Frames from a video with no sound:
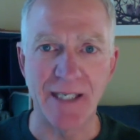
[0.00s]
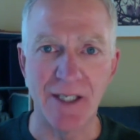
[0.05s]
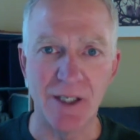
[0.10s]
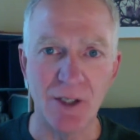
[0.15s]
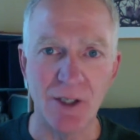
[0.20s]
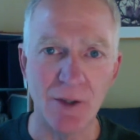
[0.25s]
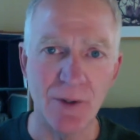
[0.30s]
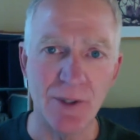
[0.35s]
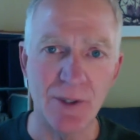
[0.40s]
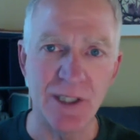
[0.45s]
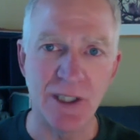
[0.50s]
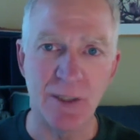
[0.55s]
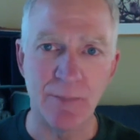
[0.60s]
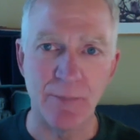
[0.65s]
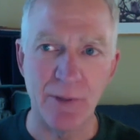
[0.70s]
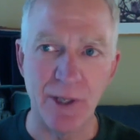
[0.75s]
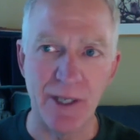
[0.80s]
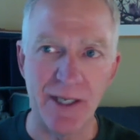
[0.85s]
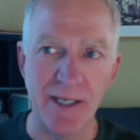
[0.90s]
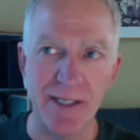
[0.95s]
Can you
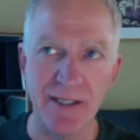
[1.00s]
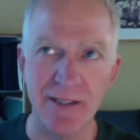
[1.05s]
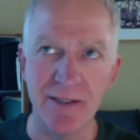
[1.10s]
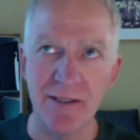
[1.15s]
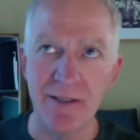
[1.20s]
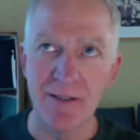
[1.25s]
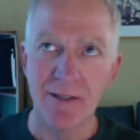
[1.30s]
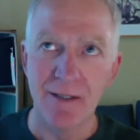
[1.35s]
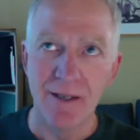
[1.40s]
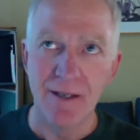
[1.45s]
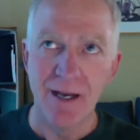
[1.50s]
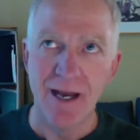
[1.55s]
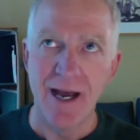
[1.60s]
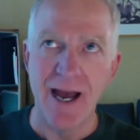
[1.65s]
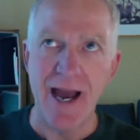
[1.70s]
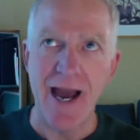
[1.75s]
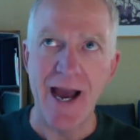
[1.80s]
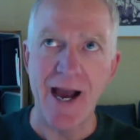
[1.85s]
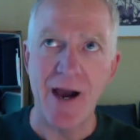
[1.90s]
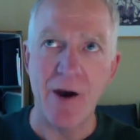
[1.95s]
explain
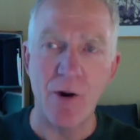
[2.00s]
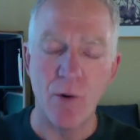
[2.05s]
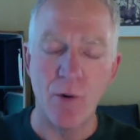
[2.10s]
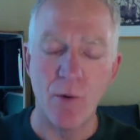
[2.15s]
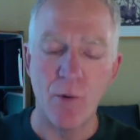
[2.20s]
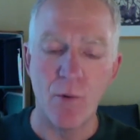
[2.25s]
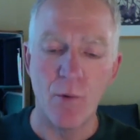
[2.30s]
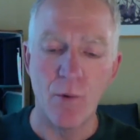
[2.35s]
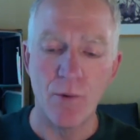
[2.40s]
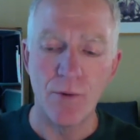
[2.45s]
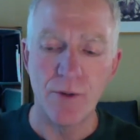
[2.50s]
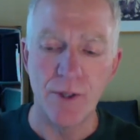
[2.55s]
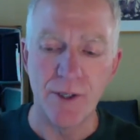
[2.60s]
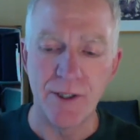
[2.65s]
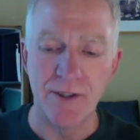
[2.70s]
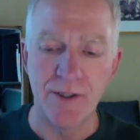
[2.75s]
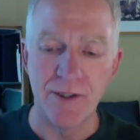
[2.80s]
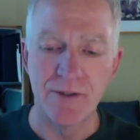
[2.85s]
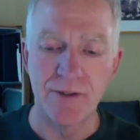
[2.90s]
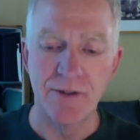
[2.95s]
how
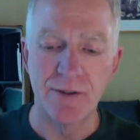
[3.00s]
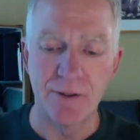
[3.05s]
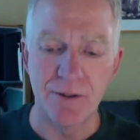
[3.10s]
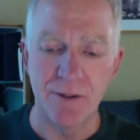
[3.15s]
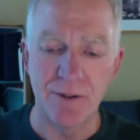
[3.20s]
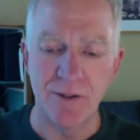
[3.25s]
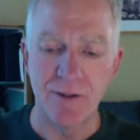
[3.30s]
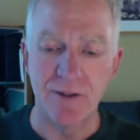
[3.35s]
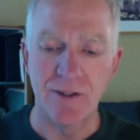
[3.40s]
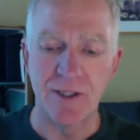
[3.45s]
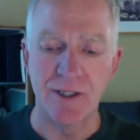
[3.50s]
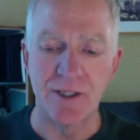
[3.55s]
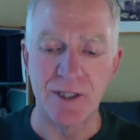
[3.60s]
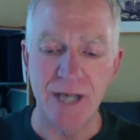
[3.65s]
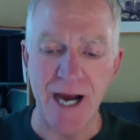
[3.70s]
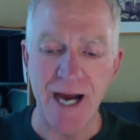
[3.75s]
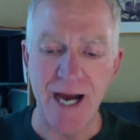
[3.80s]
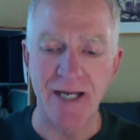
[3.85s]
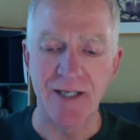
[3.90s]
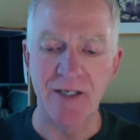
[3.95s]
the
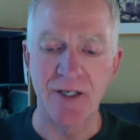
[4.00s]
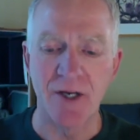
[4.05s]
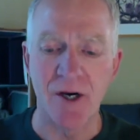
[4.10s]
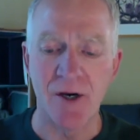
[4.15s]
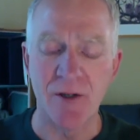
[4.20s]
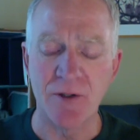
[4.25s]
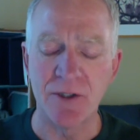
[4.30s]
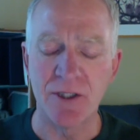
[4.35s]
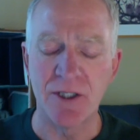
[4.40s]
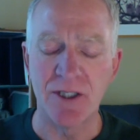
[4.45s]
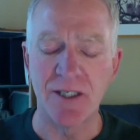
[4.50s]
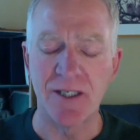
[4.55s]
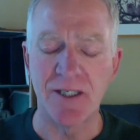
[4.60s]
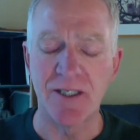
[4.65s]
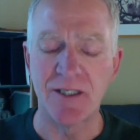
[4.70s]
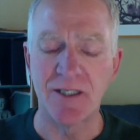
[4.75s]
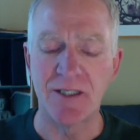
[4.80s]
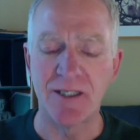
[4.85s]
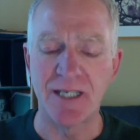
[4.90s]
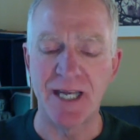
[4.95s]
diagnostic
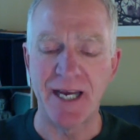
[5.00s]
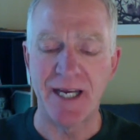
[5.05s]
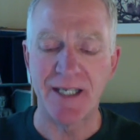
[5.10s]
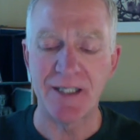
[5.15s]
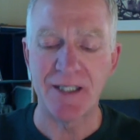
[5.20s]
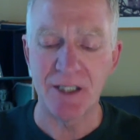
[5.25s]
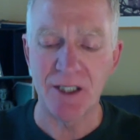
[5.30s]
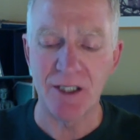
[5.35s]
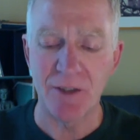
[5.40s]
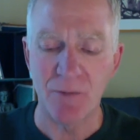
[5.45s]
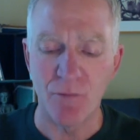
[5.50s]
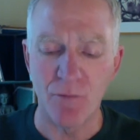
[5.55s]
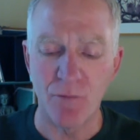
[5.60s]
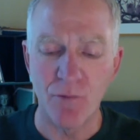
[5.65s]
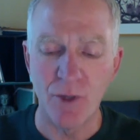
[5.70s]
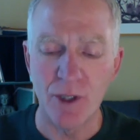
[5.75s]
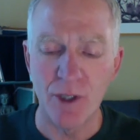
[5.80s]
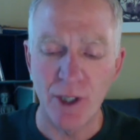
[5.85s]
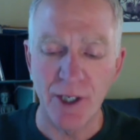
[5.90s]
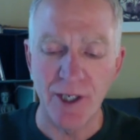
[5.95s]
tests
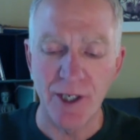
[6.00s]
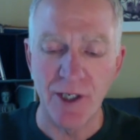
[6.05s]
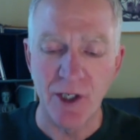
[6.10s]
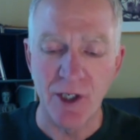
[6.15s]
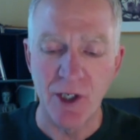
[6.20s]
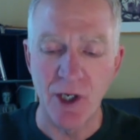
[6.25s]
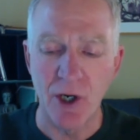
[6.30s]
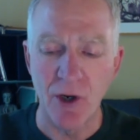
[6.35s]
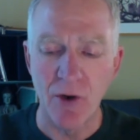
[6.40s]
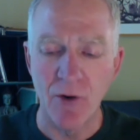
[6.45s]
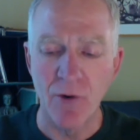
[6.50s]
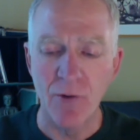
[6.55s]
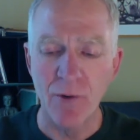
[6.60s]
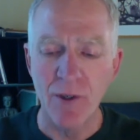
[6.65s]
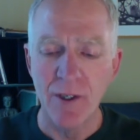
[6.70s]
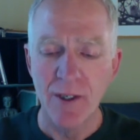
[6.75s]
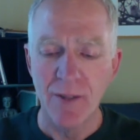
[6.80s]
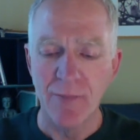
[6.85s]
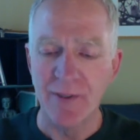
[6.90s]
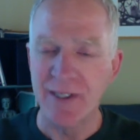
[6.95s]
really
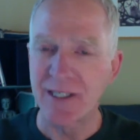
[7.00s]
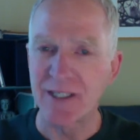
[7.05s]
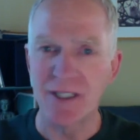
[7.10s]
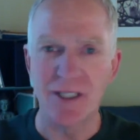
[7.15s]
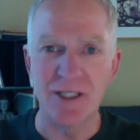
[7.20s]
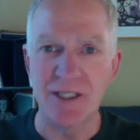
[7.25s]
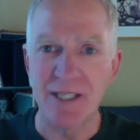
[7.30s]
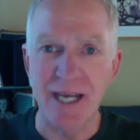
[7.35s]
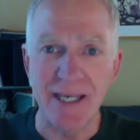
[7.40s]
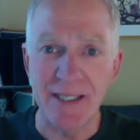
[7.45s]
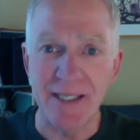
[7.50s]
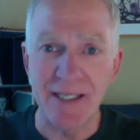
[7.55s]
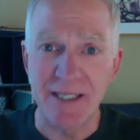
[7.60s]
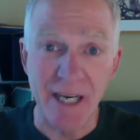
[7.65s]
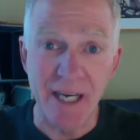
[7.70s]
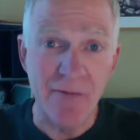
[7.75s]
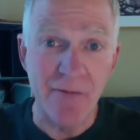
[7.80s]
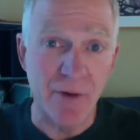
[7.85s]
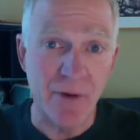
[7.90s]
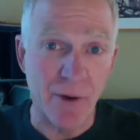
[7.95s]
go? Because it's not
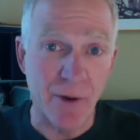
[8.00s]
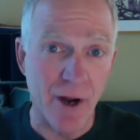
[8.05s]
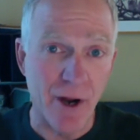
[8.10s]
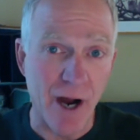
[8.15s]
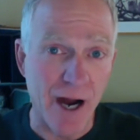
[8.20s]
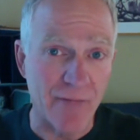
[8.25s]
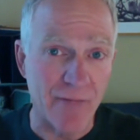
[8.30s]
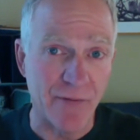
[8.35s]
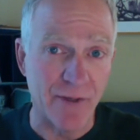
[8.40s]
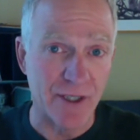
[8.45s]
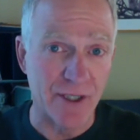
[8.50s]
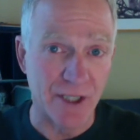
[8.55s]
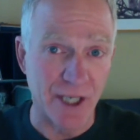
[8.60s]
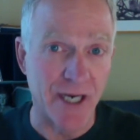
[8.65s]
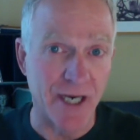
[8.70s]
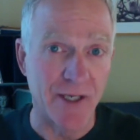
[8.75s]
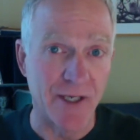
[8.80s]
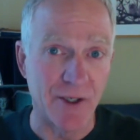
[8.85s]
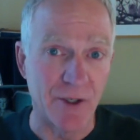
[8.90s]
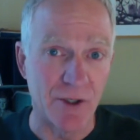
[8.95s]
done very often, as
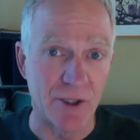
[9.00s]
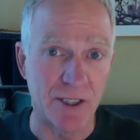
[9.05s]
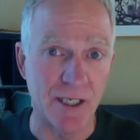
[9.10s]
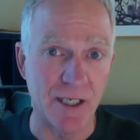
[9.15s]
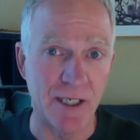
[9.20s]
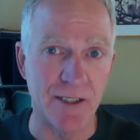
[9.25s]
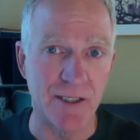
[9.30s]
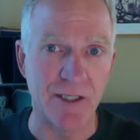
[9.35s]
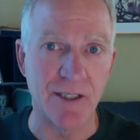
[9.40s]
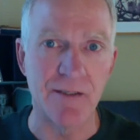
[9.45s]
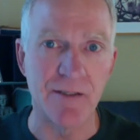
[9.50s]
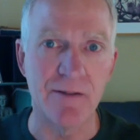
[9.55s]
I understand it.